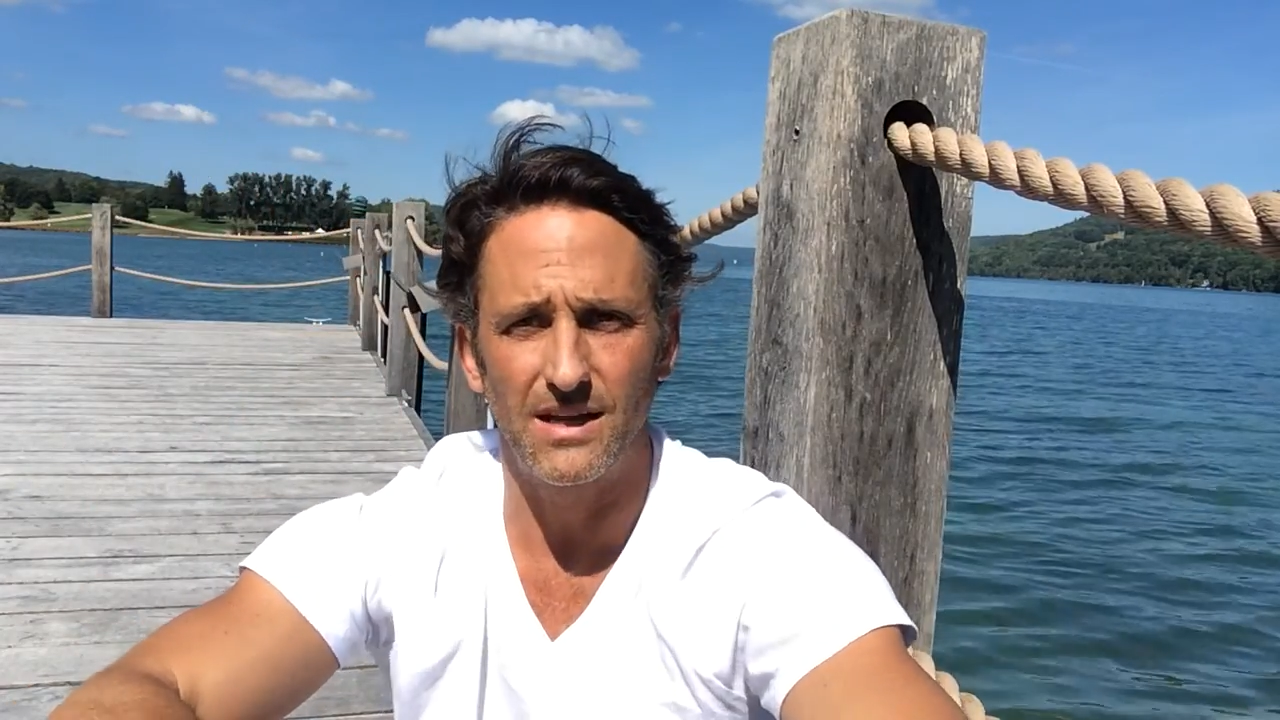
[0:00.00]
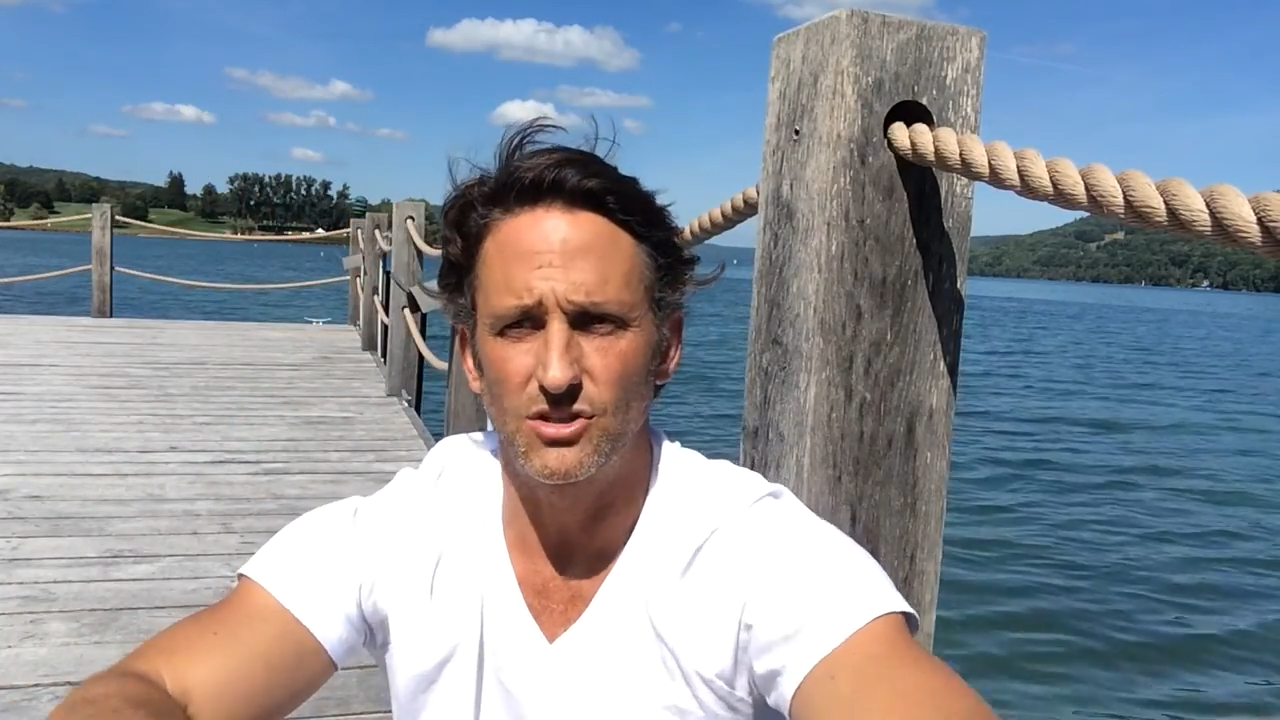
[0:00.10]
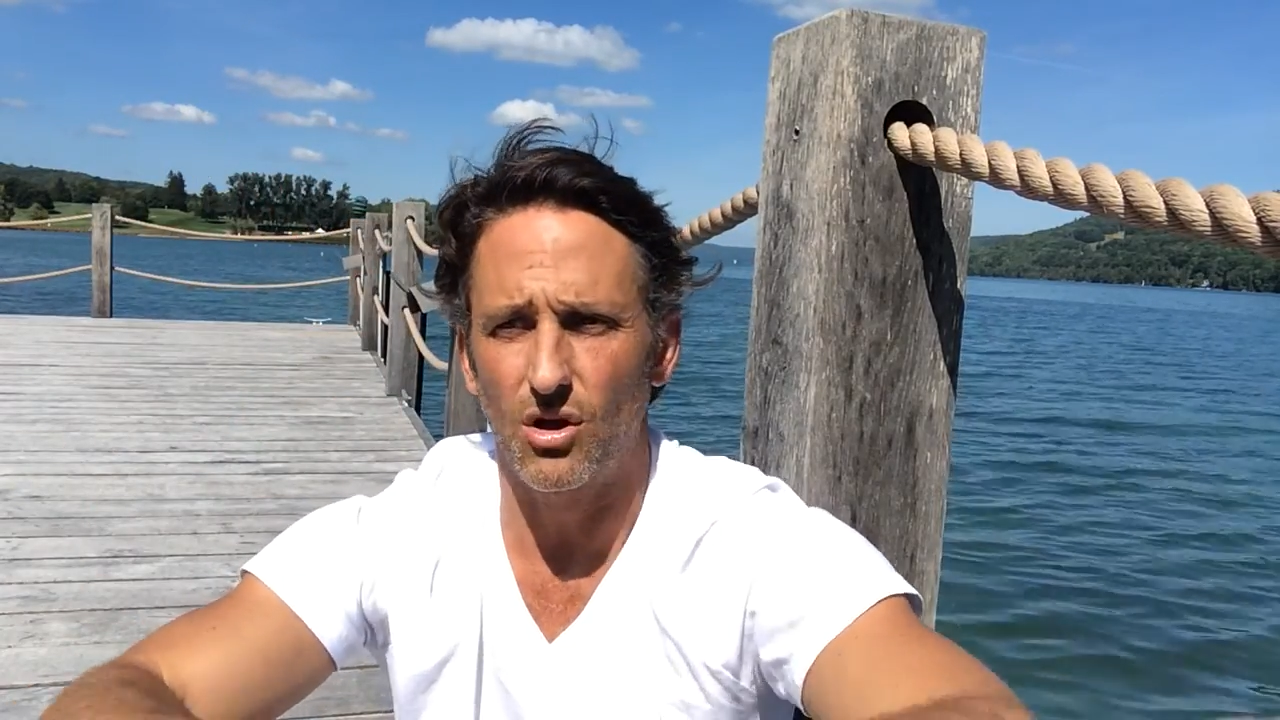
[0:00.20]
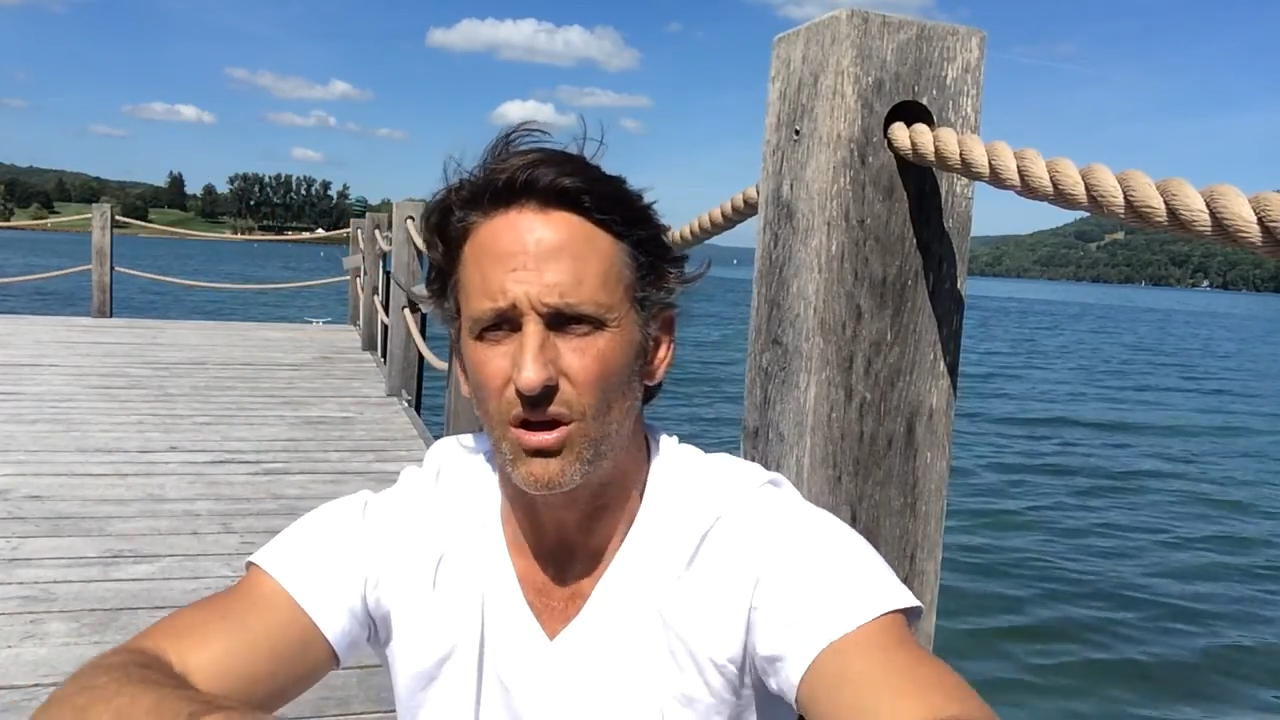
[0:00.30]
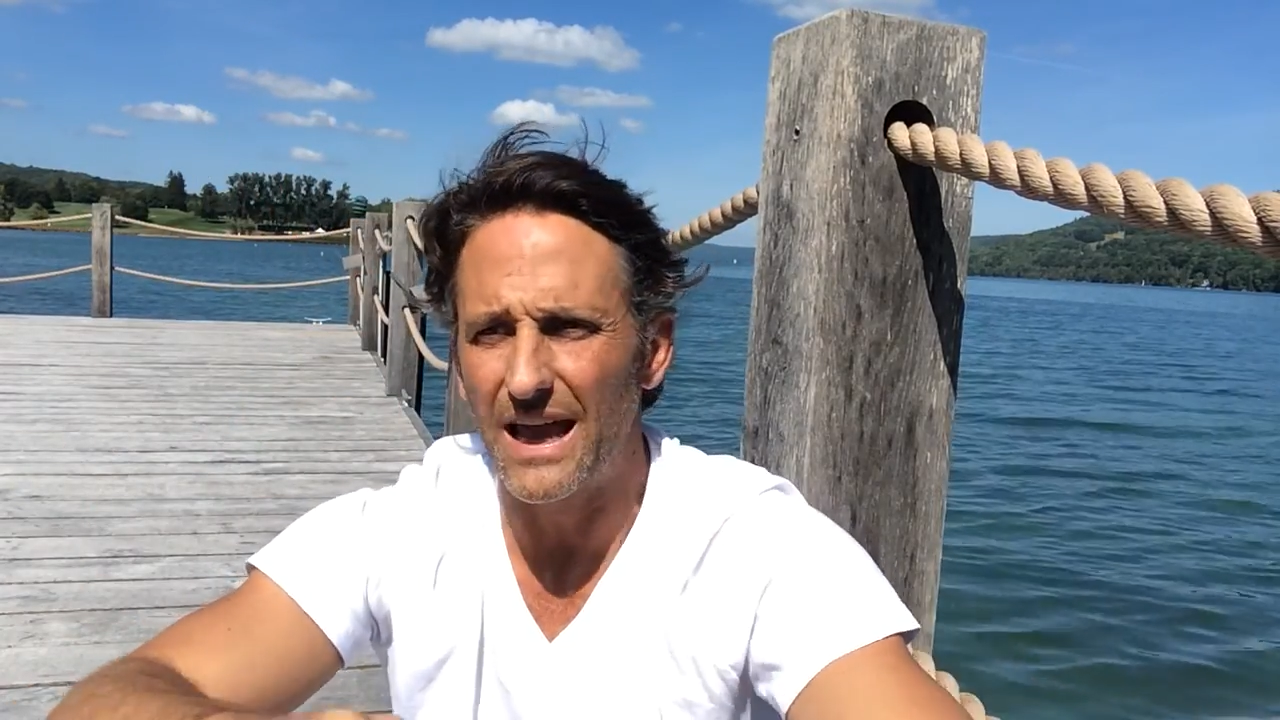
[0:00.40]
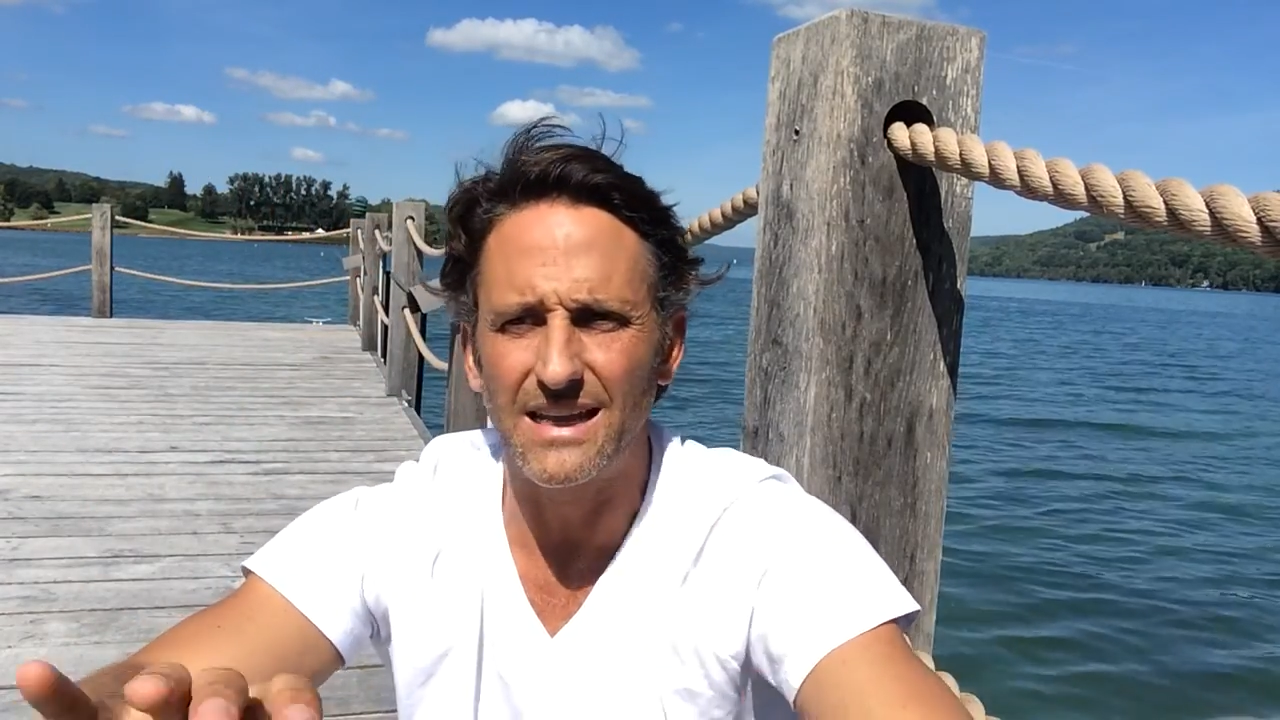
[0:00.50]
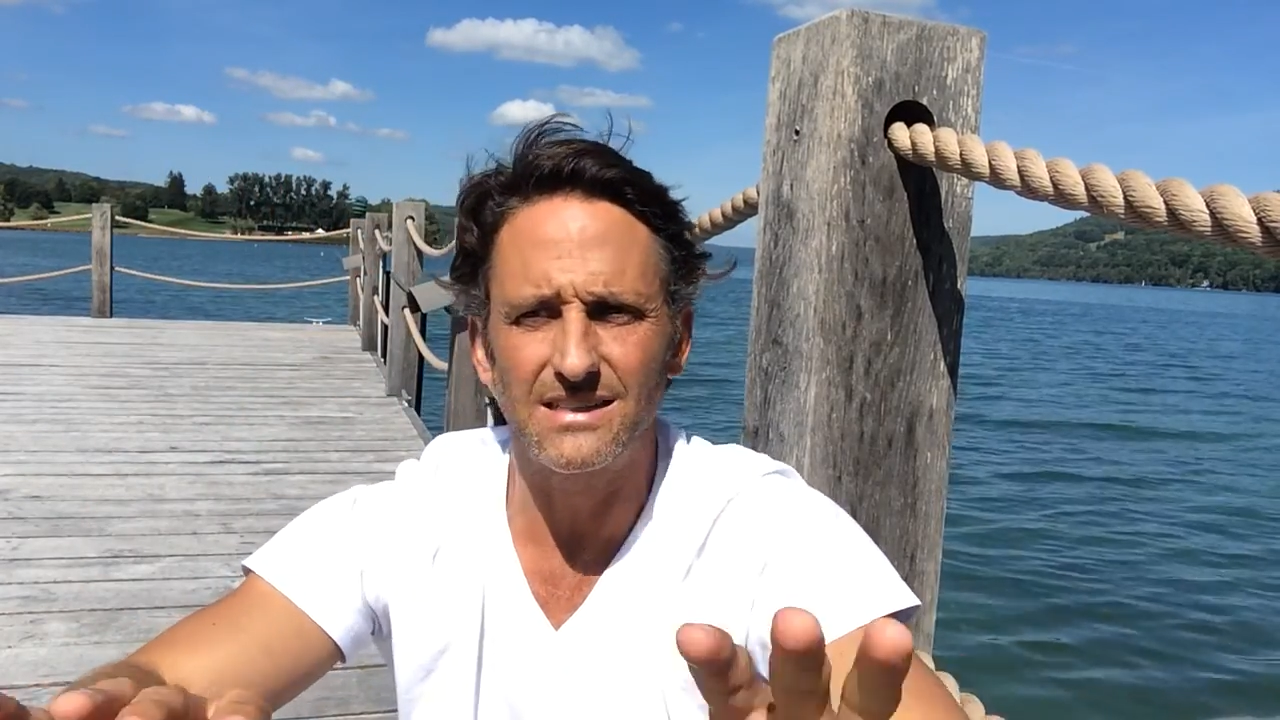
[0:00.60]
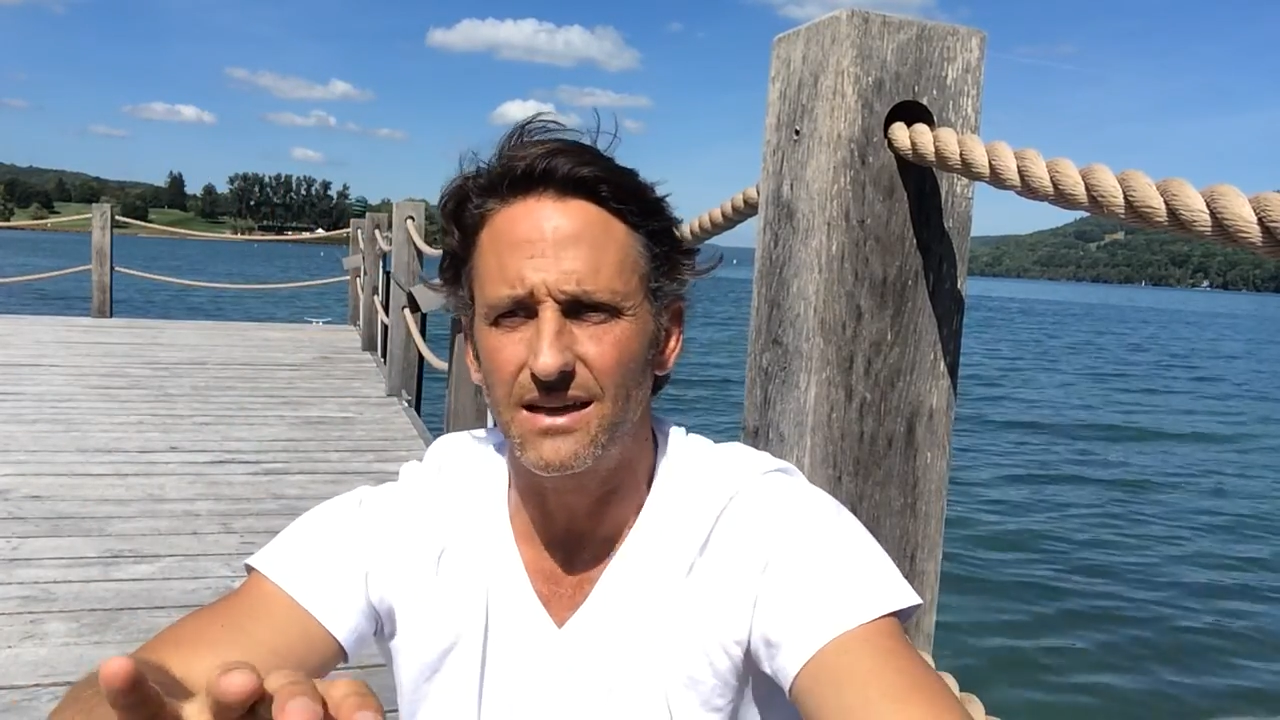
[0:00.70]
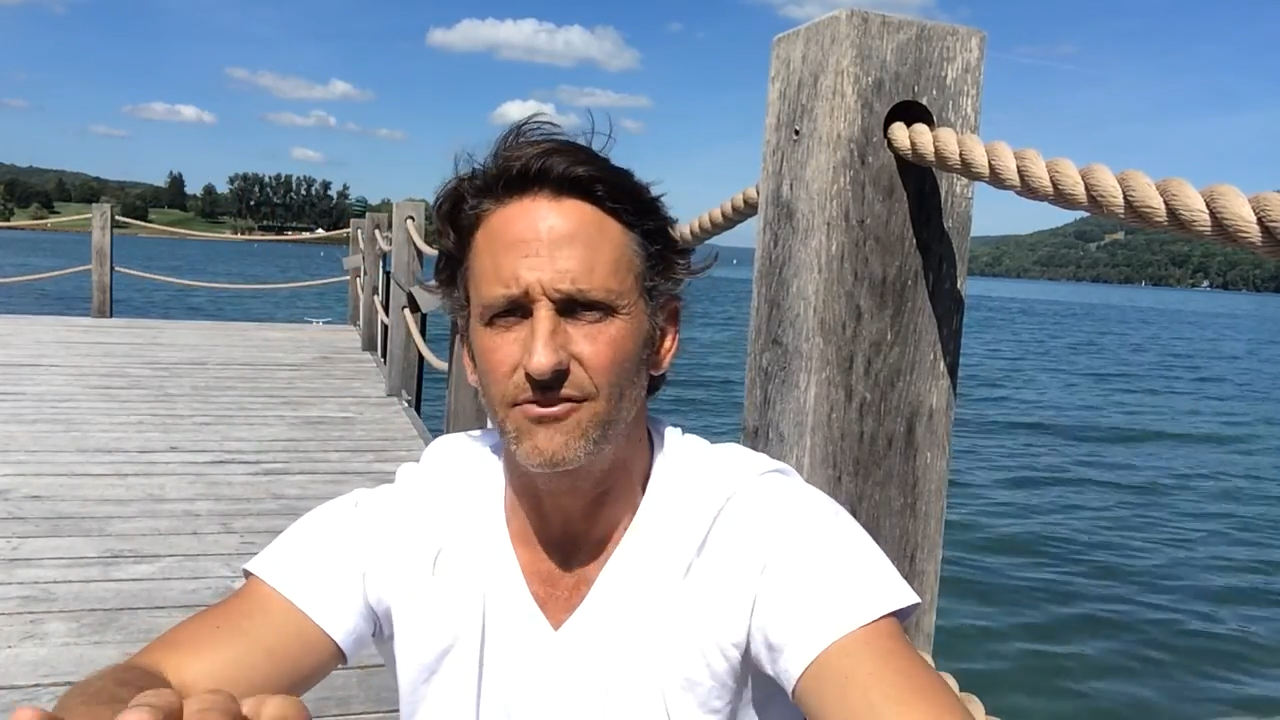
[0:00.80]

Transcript: It's all anti